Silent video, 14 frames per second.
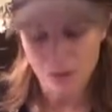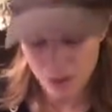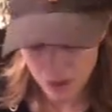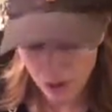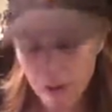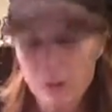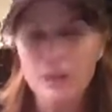
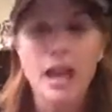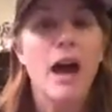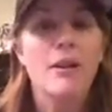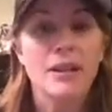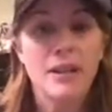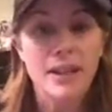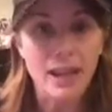knows
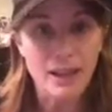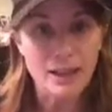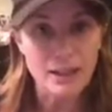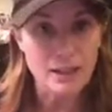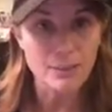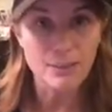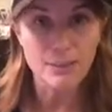how to get
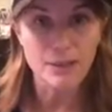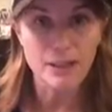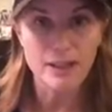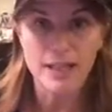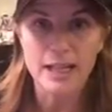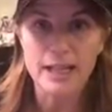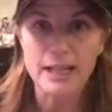the support
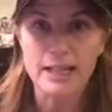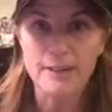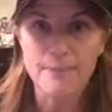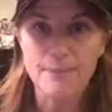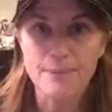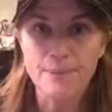that they need